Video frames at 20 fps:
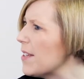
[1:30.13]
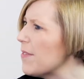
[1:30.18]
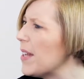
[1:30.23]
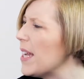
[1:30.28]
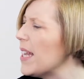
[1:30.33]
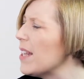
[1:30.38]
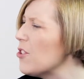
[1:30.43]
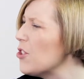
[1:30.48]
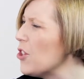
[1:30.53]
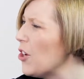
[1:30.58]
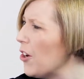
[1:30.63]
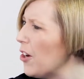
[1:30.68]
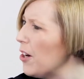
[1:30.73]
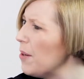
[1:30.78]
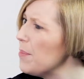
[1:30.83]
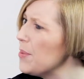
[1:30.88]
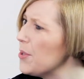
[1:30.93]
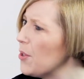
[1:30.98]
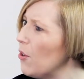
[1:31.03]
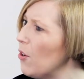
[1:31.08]
And in
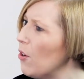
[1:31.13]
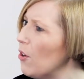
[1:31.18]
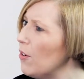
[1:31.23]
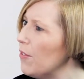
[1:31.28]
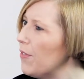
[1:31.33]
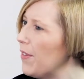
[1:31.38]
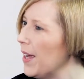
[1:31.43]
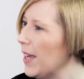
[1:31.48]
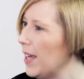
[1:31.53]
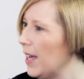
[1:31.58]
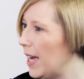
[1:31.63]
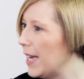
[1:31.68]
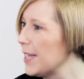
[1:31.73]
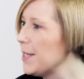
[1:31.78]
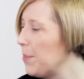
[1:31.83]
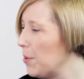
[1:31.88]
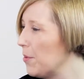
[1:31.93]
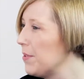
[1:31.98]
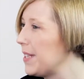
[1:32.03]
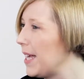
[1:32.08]
terms of, I
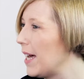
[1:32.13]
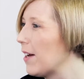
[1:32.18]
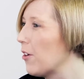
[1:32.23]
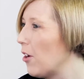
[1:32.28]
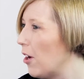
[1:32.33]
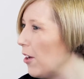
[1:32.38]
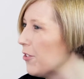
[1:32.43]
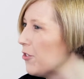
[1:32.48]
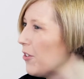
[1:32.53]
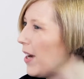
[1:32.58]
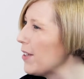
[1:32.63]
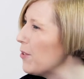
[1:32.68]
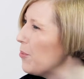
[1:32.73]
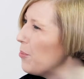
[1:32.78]
suppose, that contract,